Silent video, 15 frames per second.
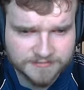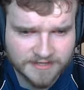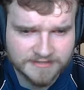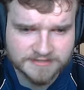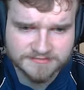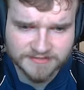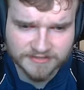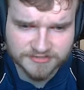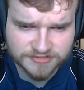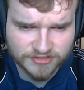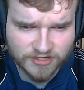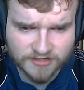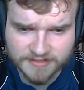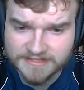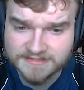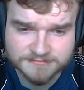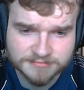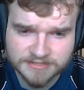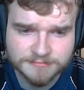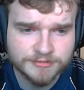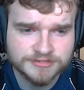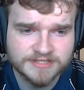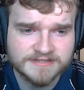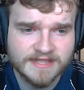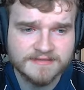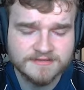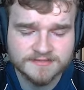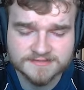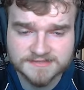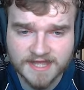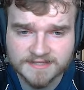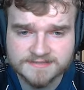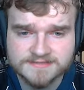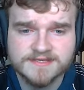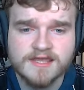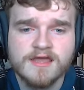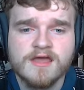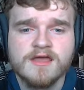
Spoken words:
and he's very strong. It's pretty much identical stats.